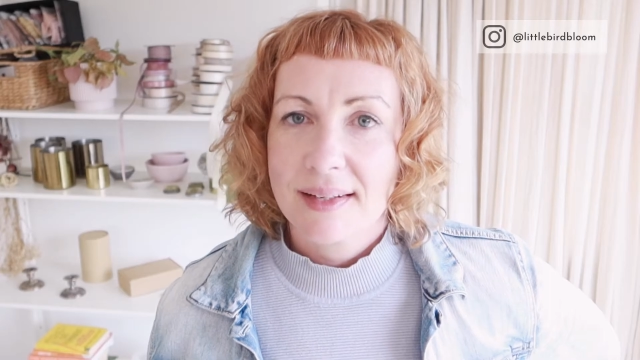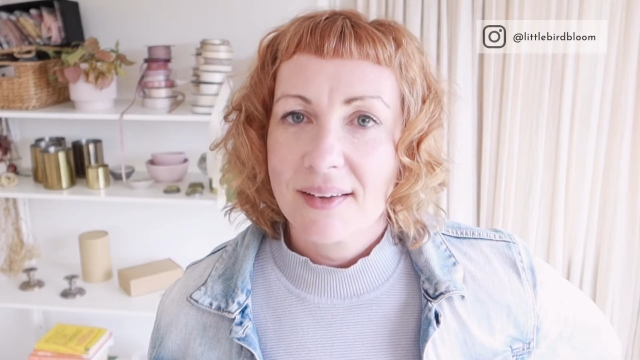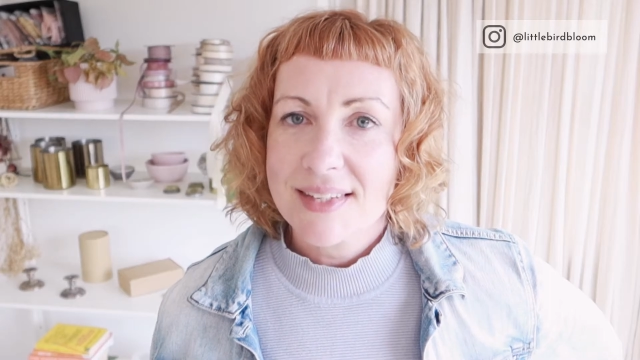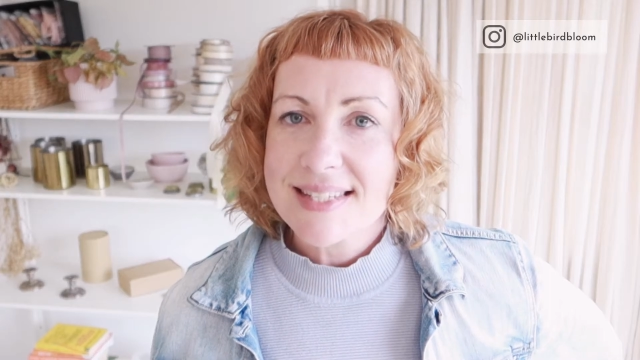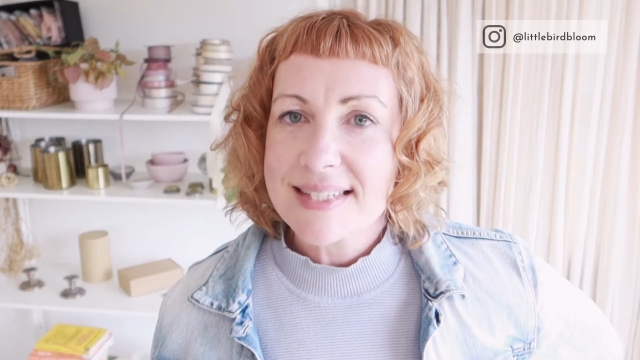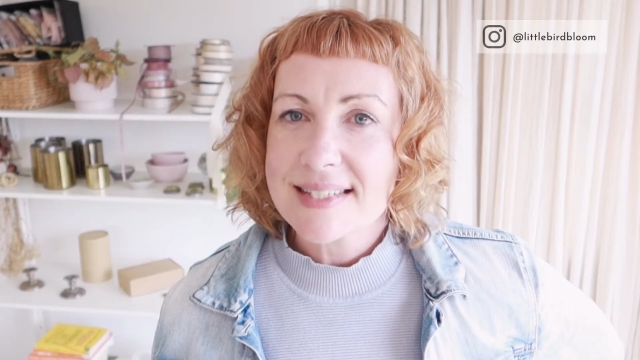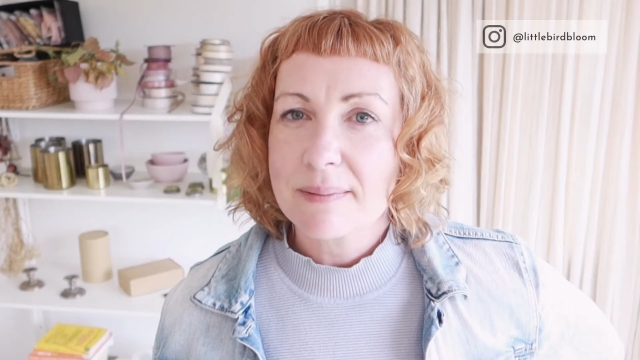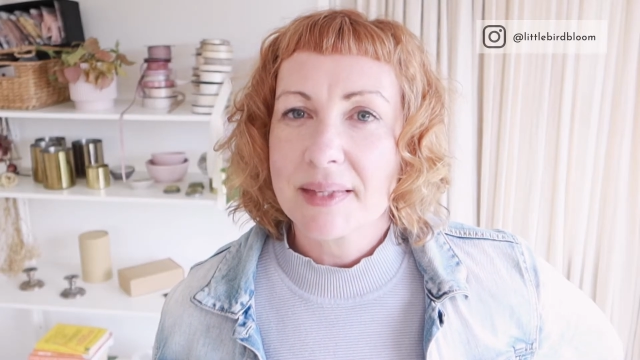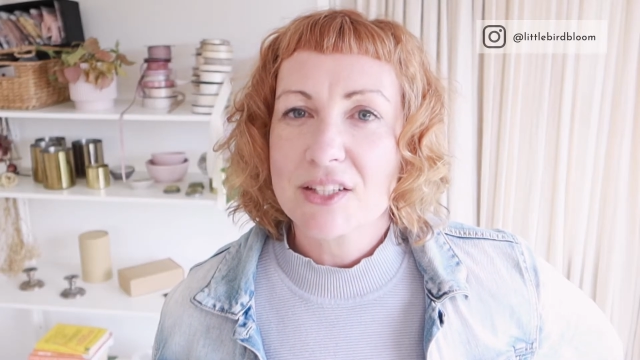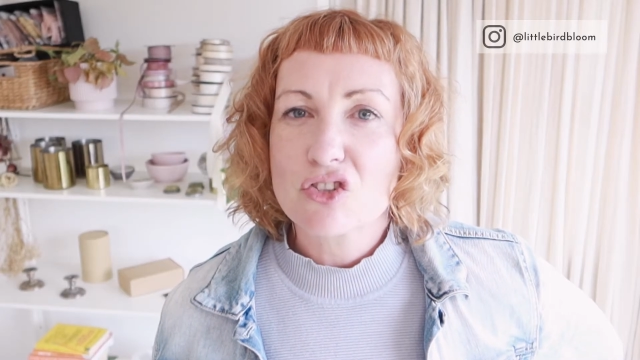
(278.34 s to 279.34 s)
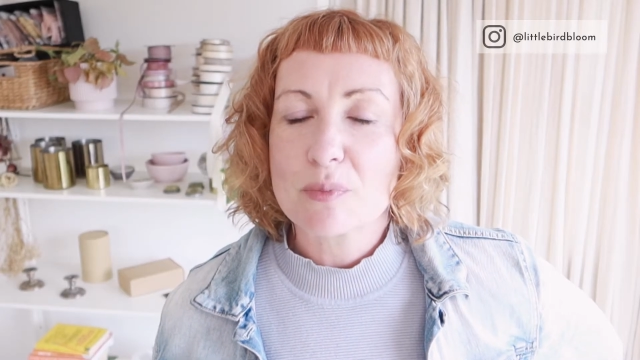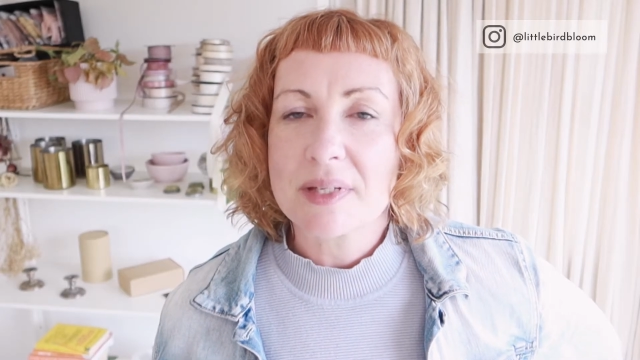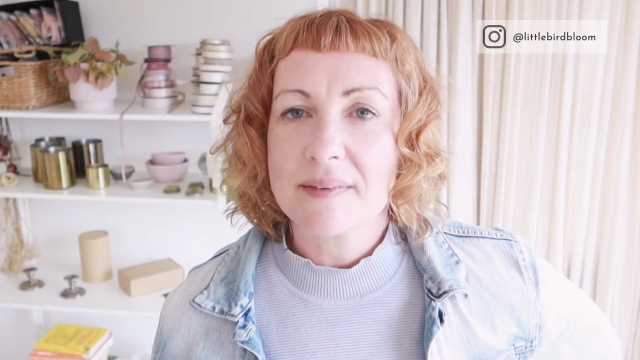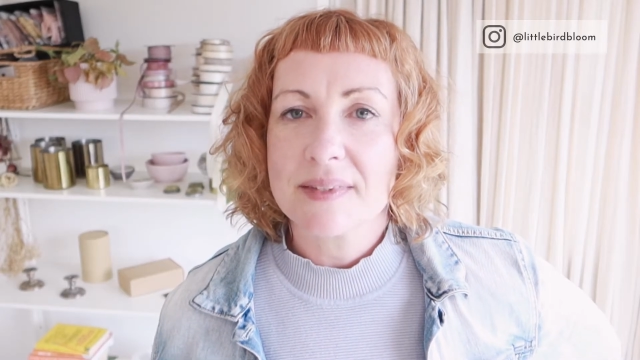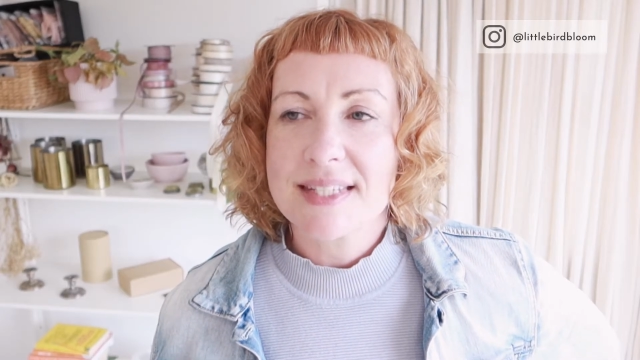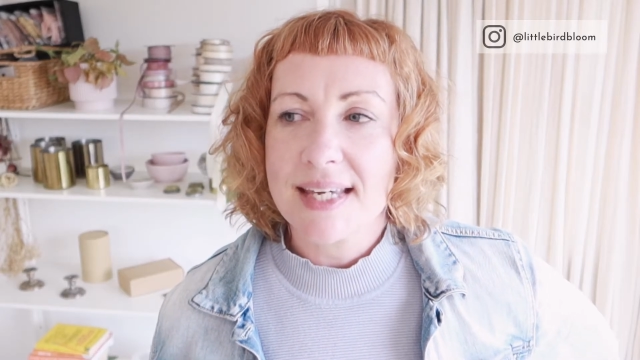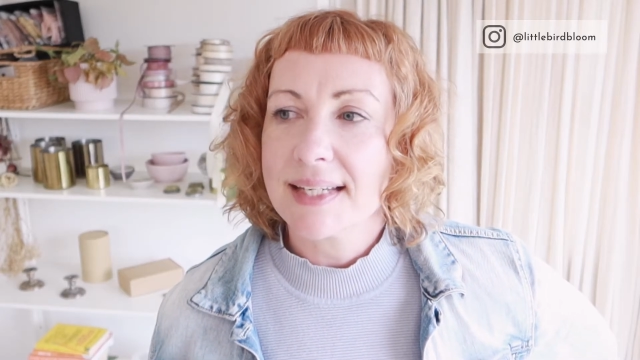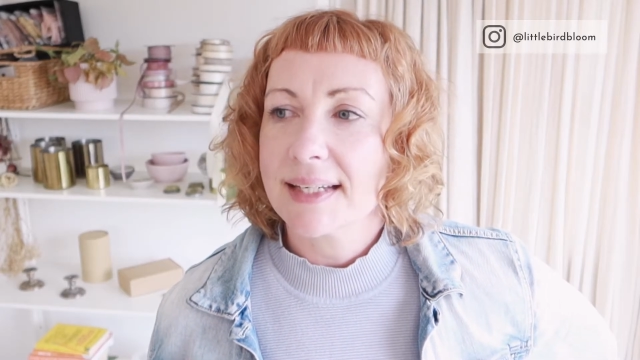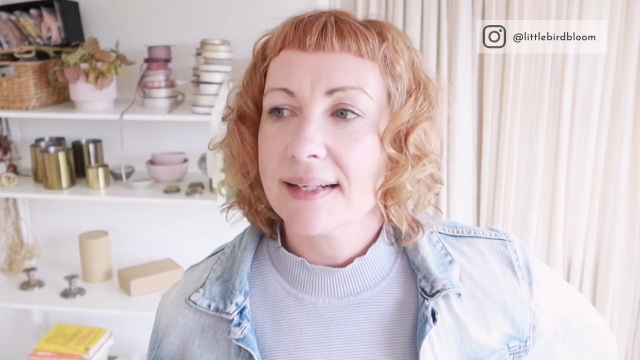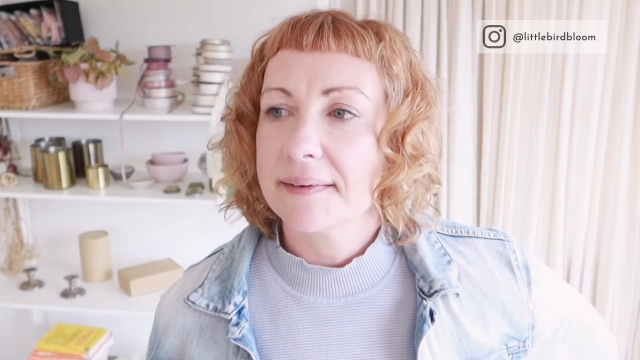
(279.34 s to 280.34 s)
Now, this is something to be
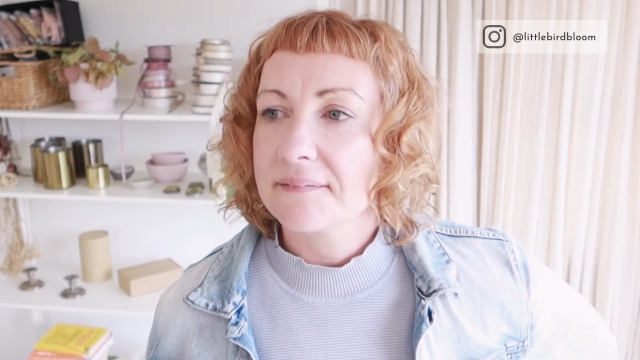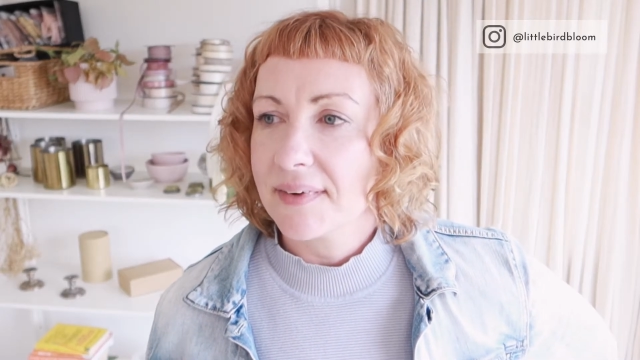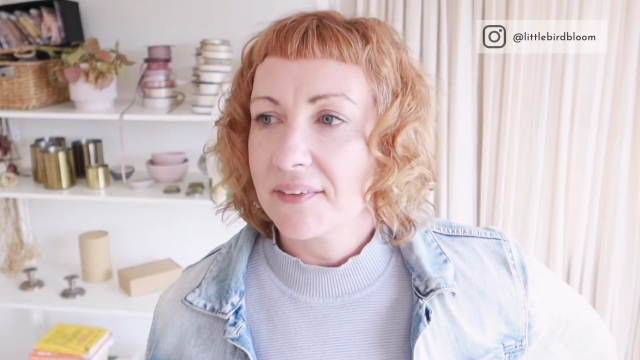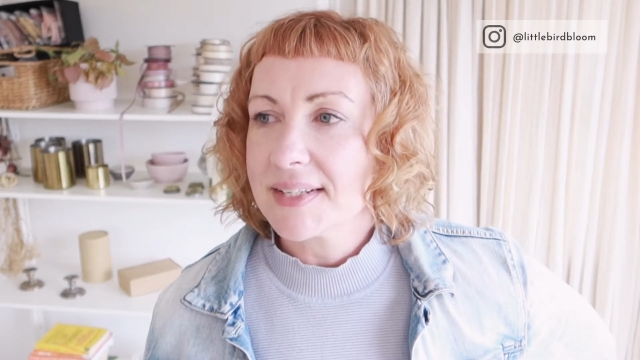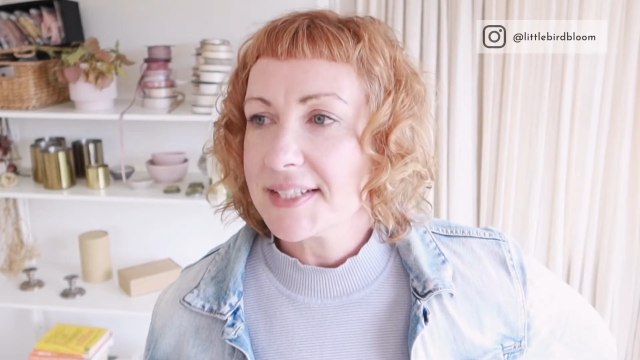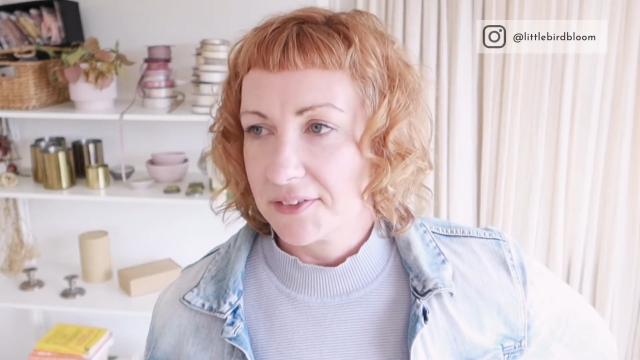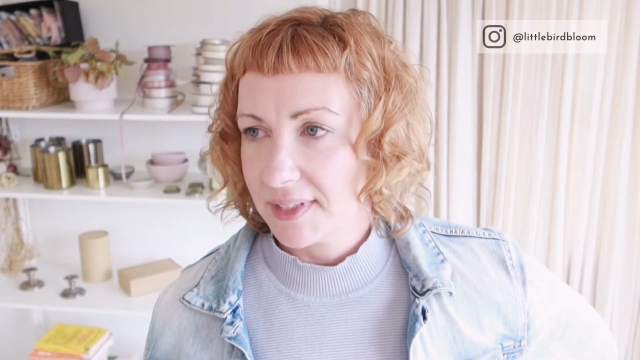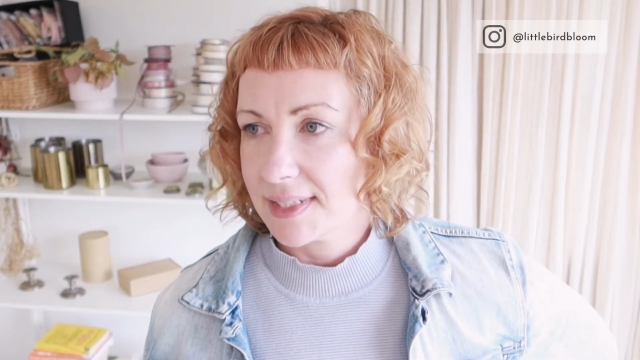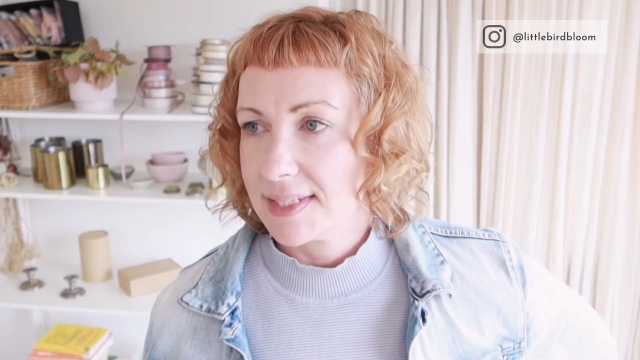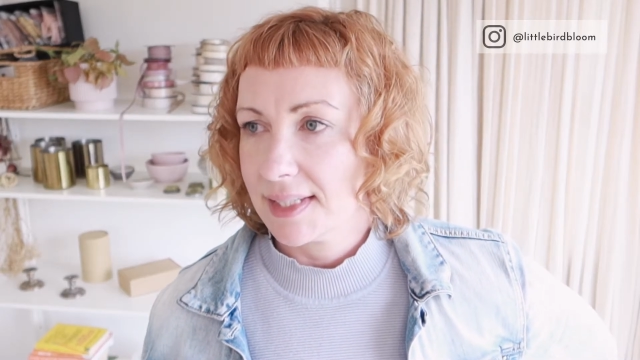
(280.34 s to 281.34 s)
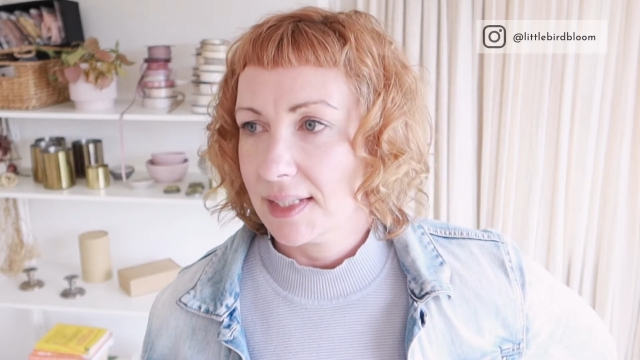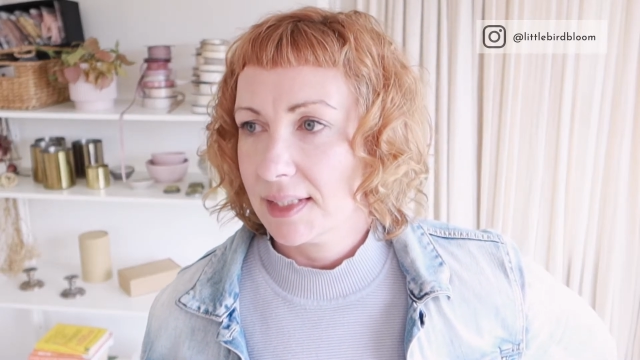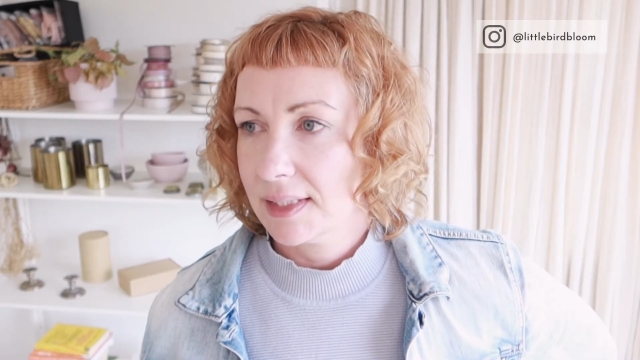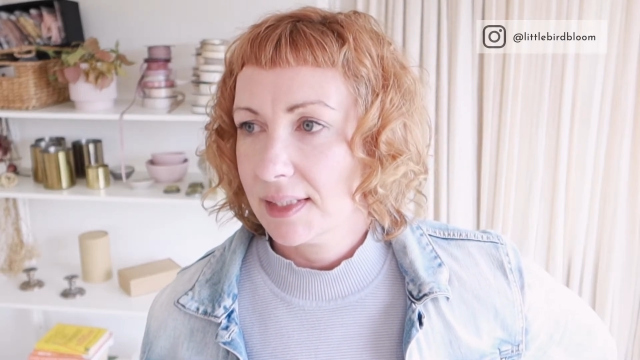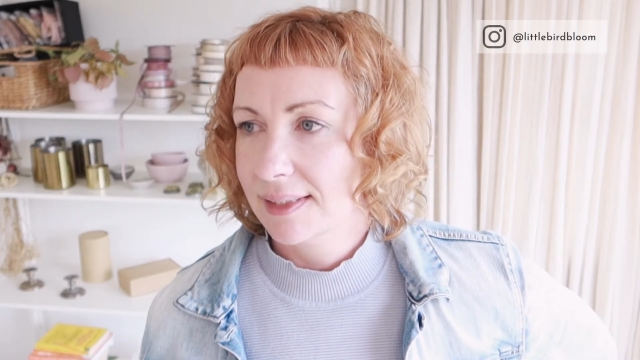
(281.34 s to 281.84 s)
taken very seriously.